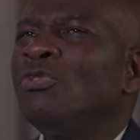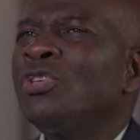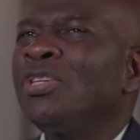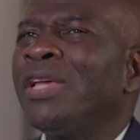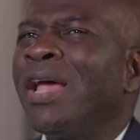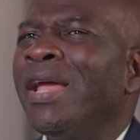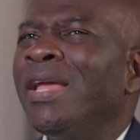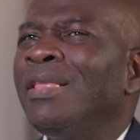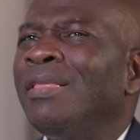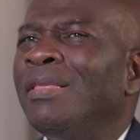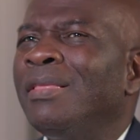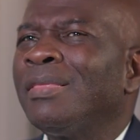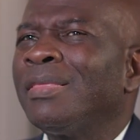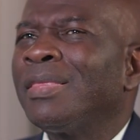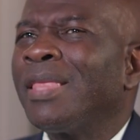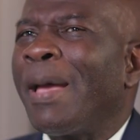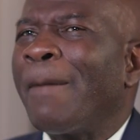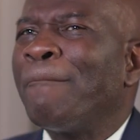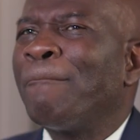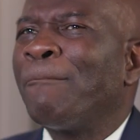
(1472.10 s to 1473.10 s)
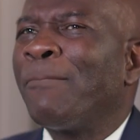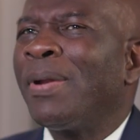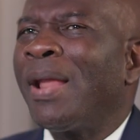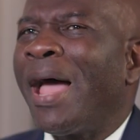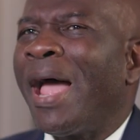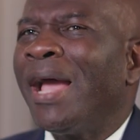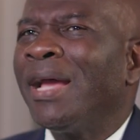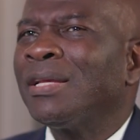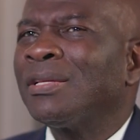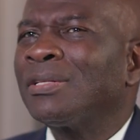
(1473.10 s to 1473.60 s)
saying that
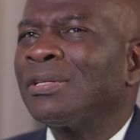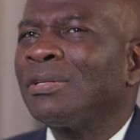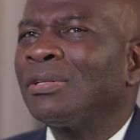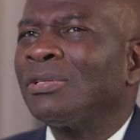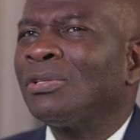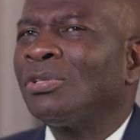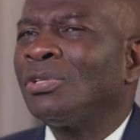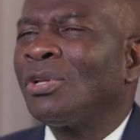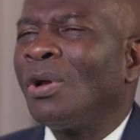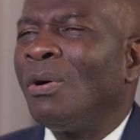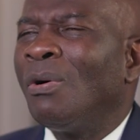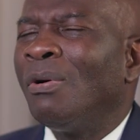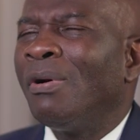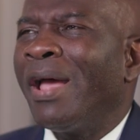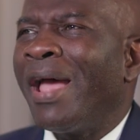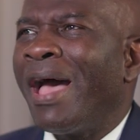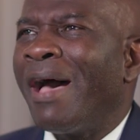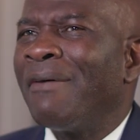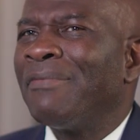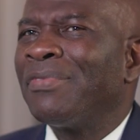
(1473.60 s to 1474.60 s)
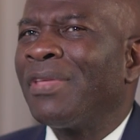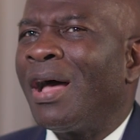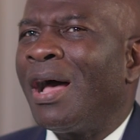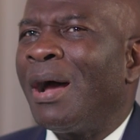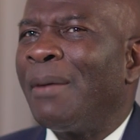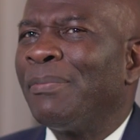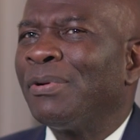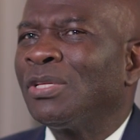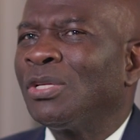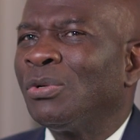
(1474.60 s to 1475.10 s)
blacks don't have the
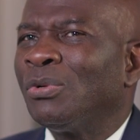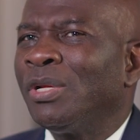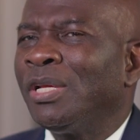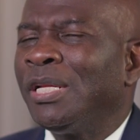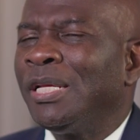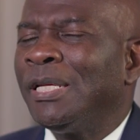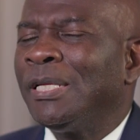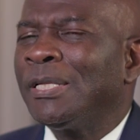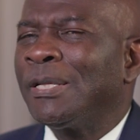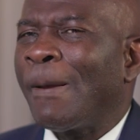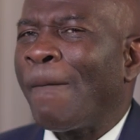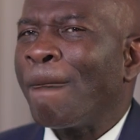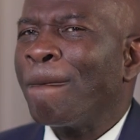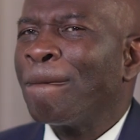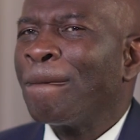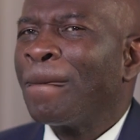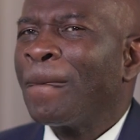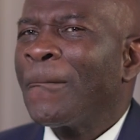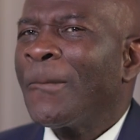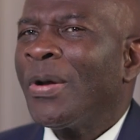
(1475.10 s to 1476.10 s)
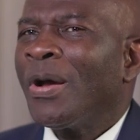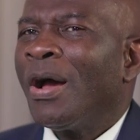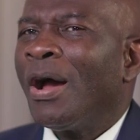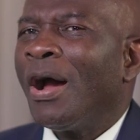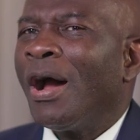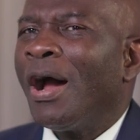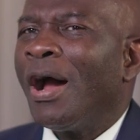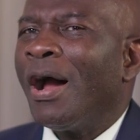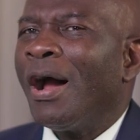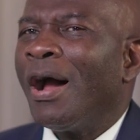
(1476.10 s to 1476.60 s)
opportunities,
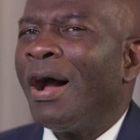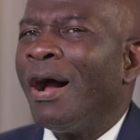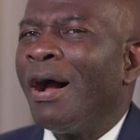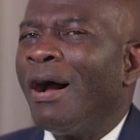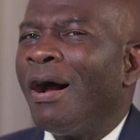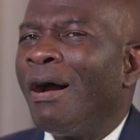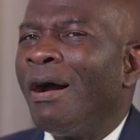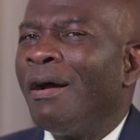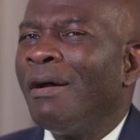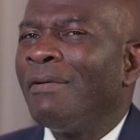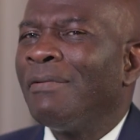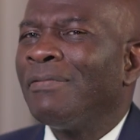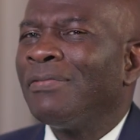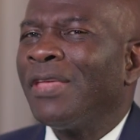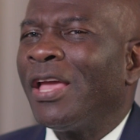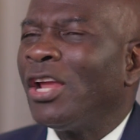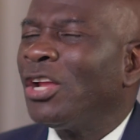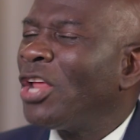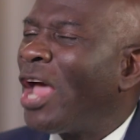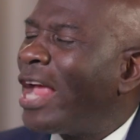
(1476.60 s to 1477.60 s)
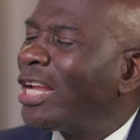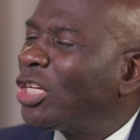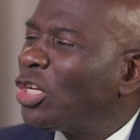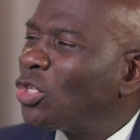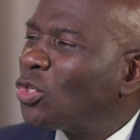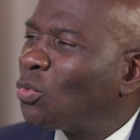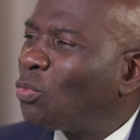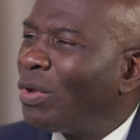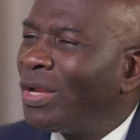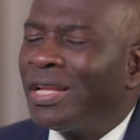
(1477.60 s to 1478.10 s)
or they're not
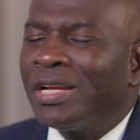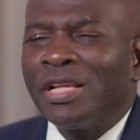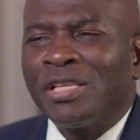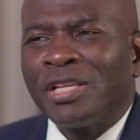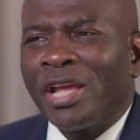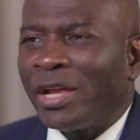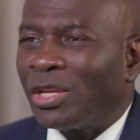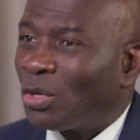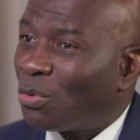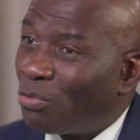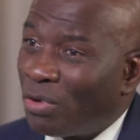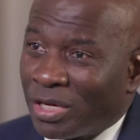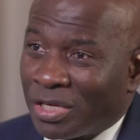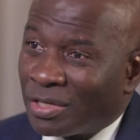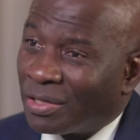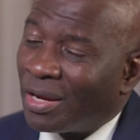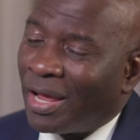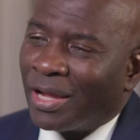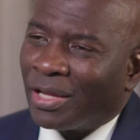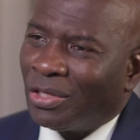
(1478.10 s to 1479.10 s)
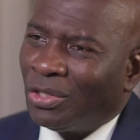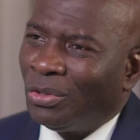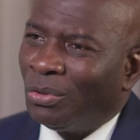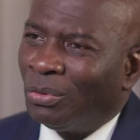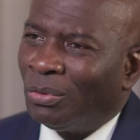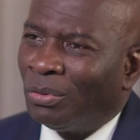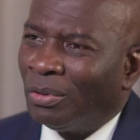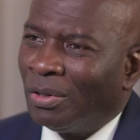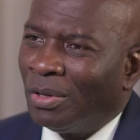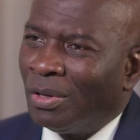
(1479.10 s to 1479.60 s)
just willing to take the risk like
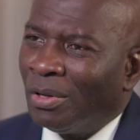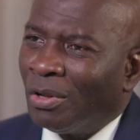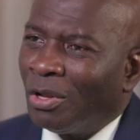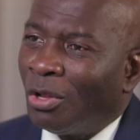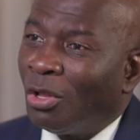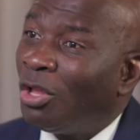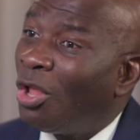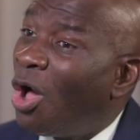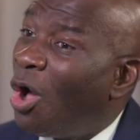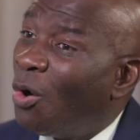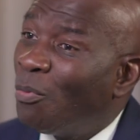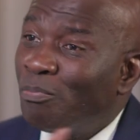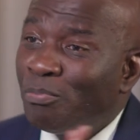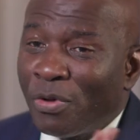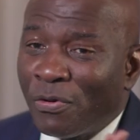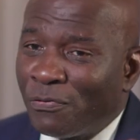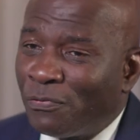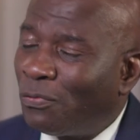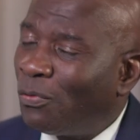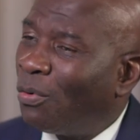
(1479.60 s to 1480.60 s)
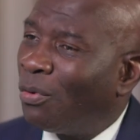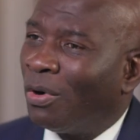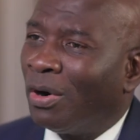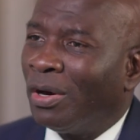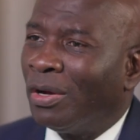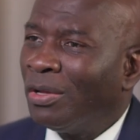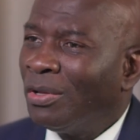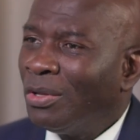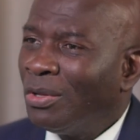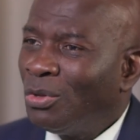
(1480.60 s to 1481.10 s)
you? Long
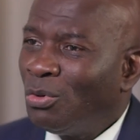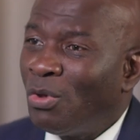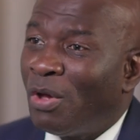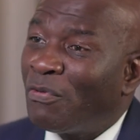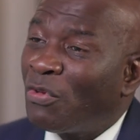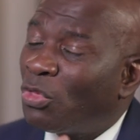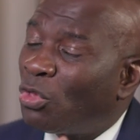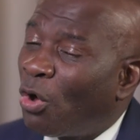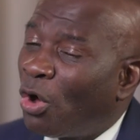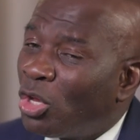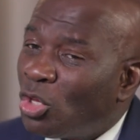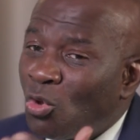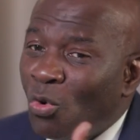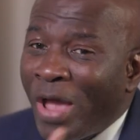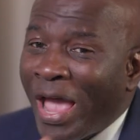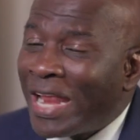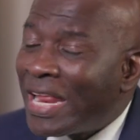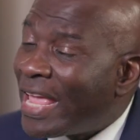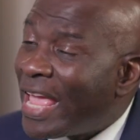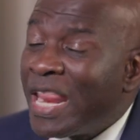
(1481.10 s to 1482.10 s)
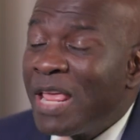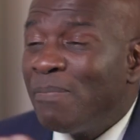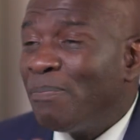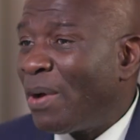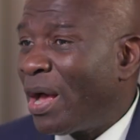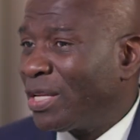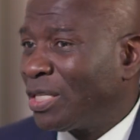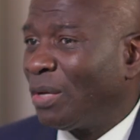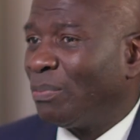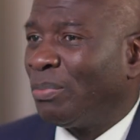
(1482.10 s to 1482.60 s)
before you ever thought you had any
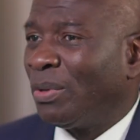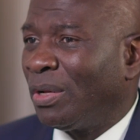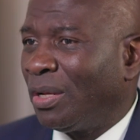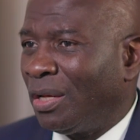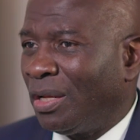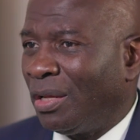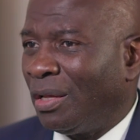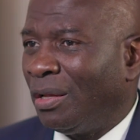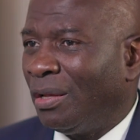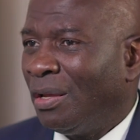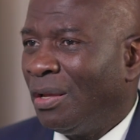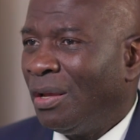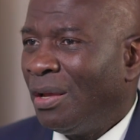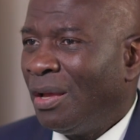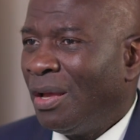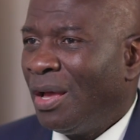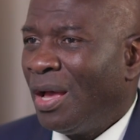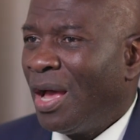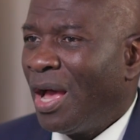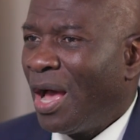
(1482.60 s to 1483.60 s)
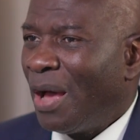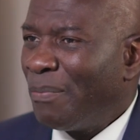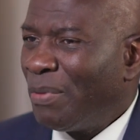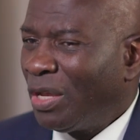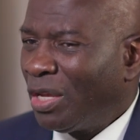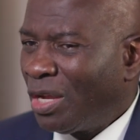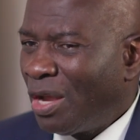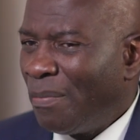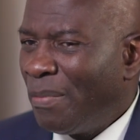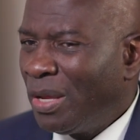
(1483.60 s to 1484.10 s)
possibility of
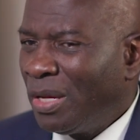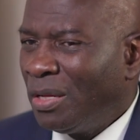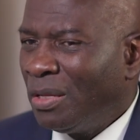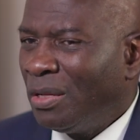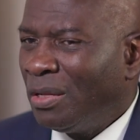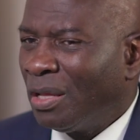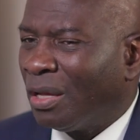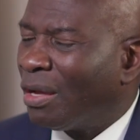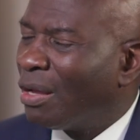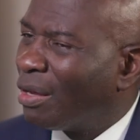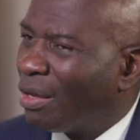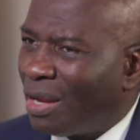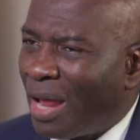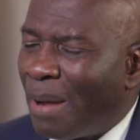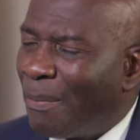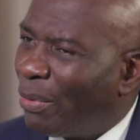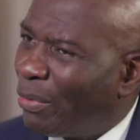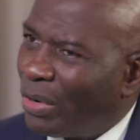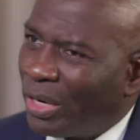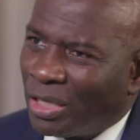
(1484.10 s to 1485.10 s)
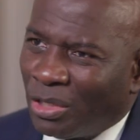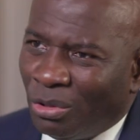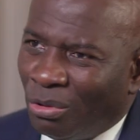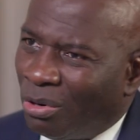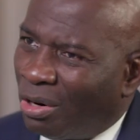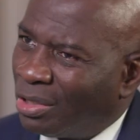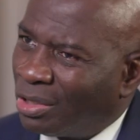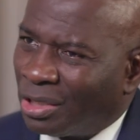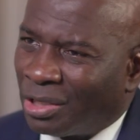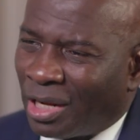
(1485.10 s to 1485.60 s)
becoming the conglomerate you
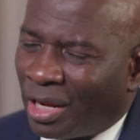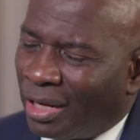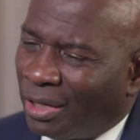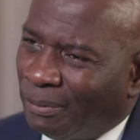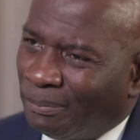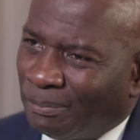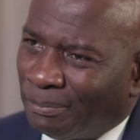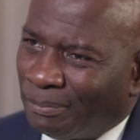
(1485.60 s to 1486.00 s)
are today?